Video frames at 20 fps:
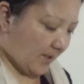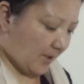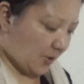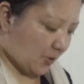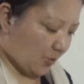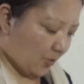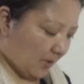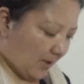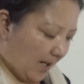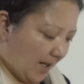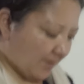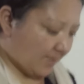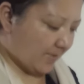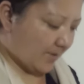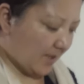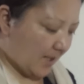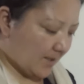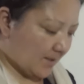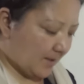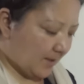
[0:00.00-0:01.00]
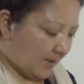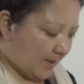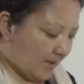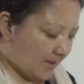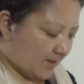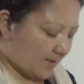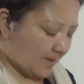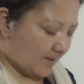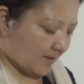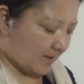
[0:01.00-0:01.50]
that you're advertising
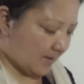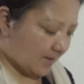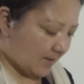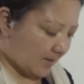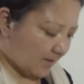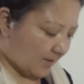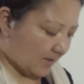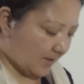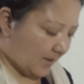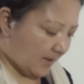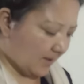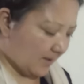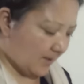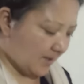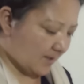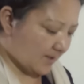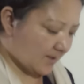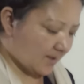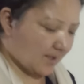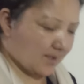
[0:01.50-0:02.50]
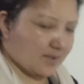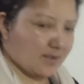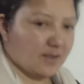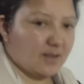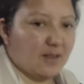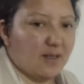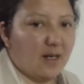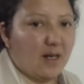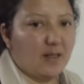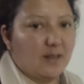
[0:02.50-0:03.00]
is clearly stated
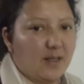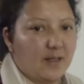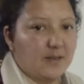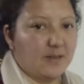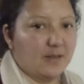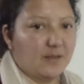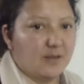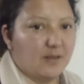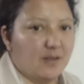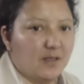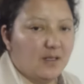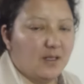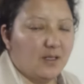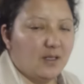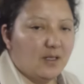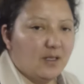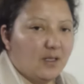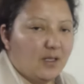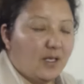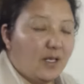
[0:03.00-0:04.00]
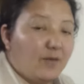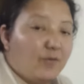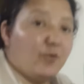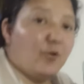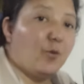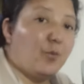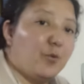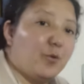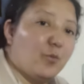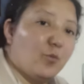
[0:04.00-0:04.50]
and highlighted. If
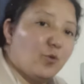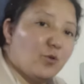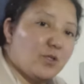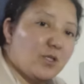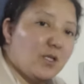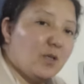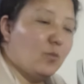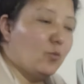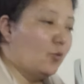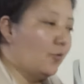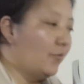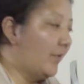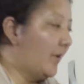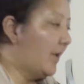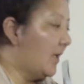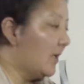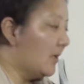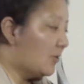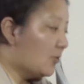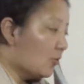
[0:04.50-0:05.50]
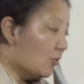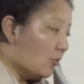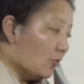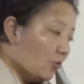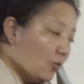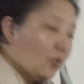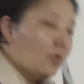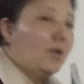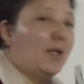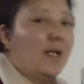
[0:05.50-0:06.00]
you're promoting a movie, it should
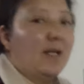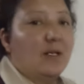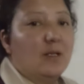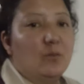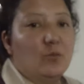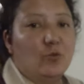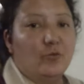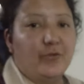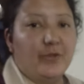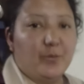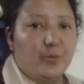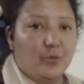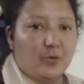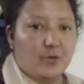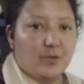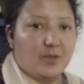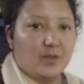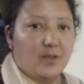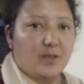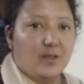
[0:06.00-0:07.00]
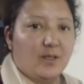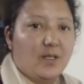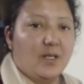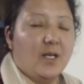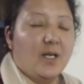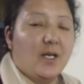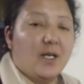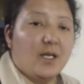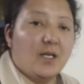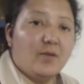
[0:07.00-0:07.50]
look like a movie poster.
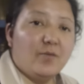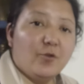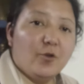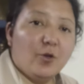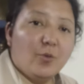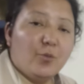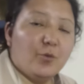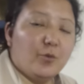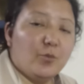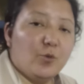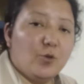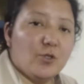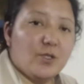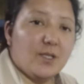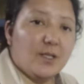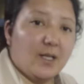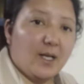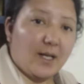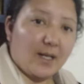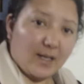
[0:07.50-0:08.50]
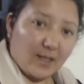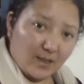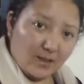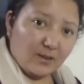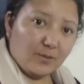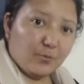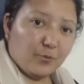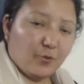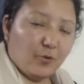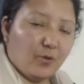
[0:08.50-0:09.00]
If you're promoting a
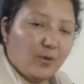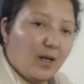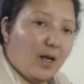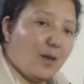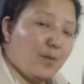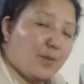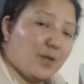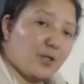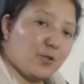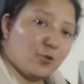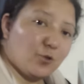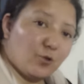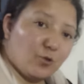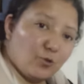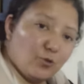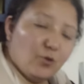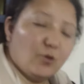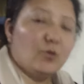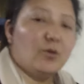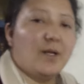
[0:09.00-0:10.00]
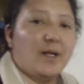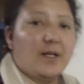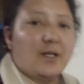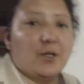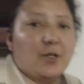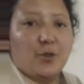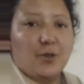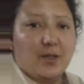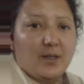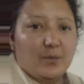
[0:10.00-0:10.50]
health program, it should look like
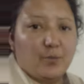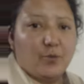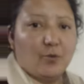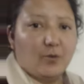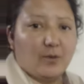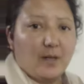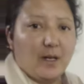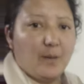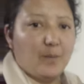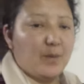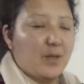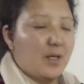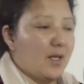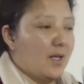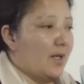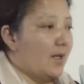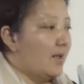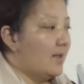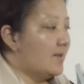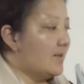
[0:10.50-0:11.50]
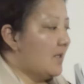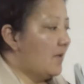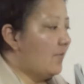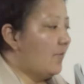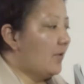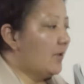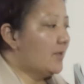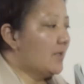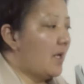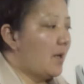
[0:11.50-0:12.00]
a health program. Say,
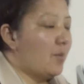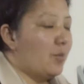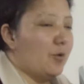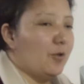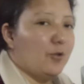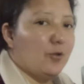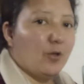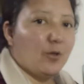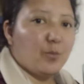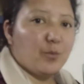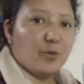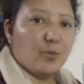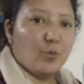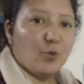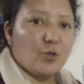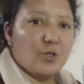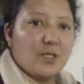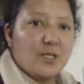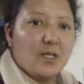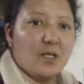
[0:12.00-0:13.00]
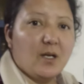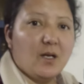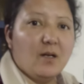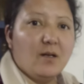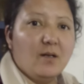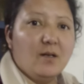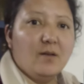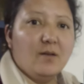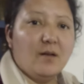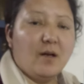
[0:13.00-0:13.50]
for example, you're promoting
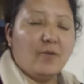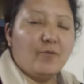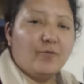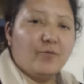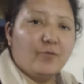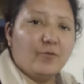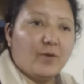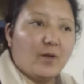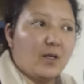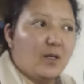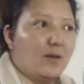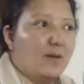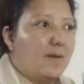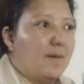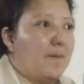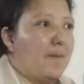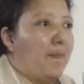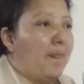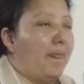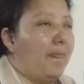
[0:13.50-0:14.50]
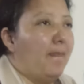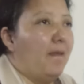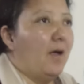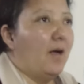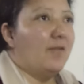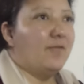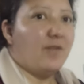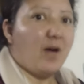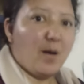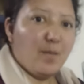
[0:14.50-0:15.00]
a
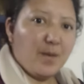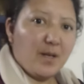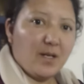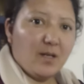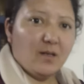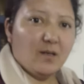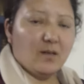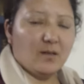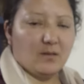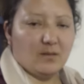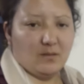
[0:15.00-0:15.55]
farming